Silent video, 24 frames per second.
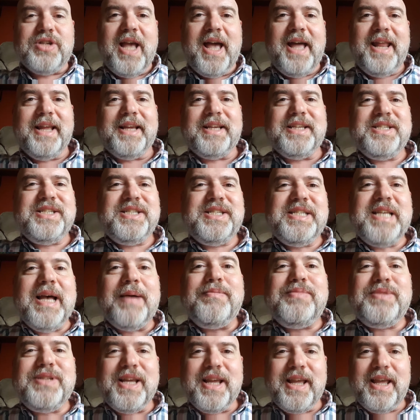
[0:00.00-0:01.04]
and
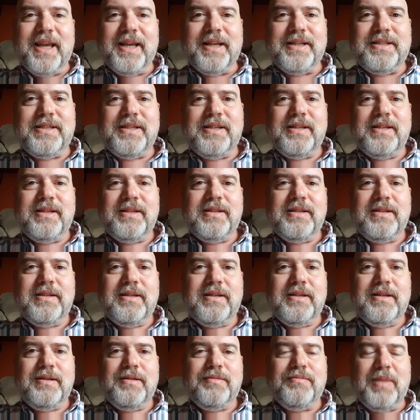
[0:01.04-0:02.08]
accepting it
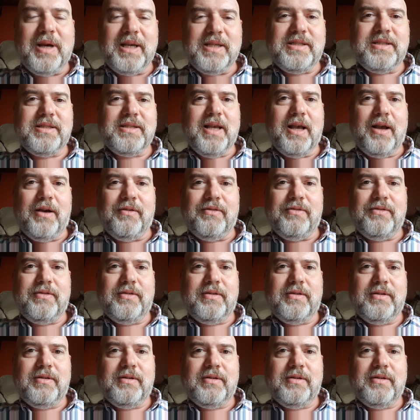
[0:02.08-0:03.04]
myself.